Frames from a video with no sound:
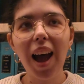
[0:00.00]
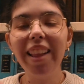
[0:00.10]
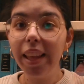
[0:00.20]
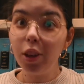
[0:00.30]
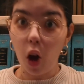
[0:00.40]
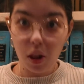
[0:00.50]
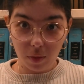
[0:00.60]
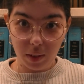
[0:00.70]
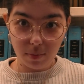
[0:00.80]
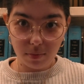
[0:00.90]
liked all
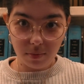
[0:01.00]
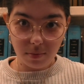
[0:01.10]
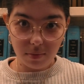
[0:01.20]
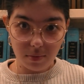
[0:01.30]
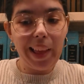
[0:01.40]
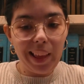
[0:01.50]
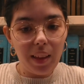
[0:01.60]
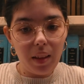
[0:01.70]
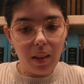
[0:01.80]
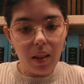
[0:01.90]
of them. But
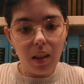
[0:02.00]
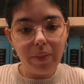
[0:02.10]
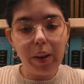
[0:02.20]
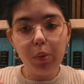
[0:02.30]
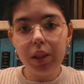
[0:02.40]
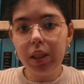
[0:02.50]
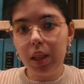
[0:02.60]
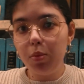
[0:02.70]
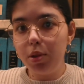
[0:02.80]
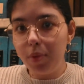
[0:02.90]
if I were to
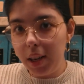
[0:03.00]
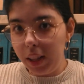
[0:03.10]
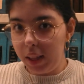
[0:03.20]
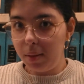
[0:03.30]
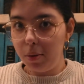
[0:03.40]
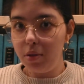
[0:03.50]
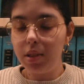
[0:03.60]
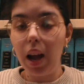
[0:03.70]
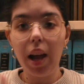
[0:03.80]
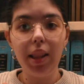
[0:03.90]
say which one I liked the
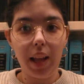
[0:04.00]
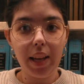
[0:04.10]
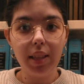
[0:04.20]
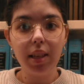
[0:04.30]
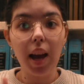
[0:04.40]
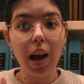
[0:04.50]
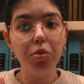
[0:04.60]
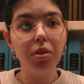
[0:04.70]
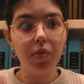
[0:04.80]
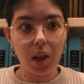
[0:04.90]
most, I liked
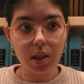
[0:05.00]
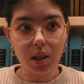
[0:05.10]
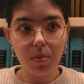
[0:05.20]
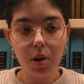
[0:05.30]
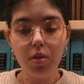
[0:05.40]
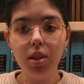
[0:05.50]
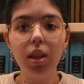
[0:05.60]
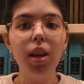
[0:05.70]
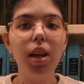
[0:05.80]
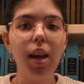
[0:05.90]
House of Dusk the most,
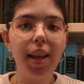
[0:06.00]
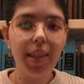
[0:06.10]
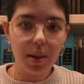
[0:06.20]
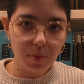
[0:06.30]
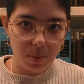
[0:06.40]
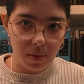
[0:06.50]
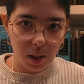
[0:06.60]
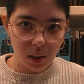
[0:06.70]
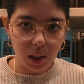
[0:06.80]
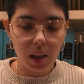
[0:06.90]
and then it would be
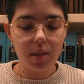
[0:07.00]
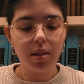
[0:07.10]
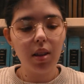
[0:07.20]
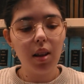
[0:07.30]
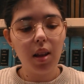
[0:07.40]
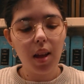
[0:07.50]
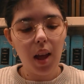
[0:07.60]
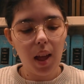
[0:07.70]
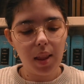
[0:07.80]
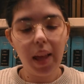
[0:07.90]
Fatal Kiss,
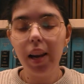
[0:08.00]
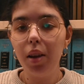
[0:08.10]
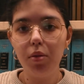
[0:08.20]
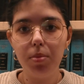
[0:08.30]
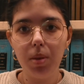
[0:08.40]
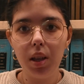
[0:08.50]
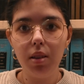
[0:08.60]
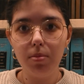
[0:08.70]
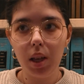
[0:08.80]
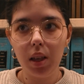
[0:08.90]
and then it would be
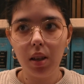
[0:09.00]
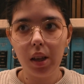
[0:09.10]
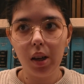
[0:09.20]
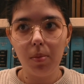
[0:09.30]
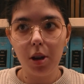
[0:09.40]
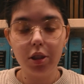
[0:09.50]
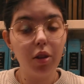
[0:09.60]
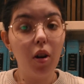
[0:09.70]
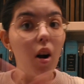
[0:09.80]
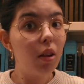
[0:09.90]
Maiden and Her
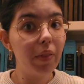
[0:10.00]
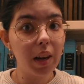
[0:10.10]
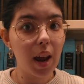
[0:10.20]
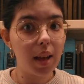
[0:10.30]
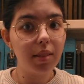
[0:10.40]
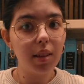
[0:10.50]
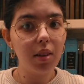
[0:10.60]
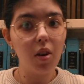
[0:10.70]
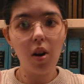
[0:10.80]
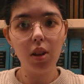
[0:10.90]
Monster. All fantastic,
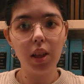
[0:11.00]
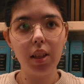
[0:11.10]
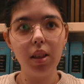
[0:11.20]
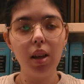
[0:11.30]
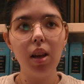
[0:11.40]
all good.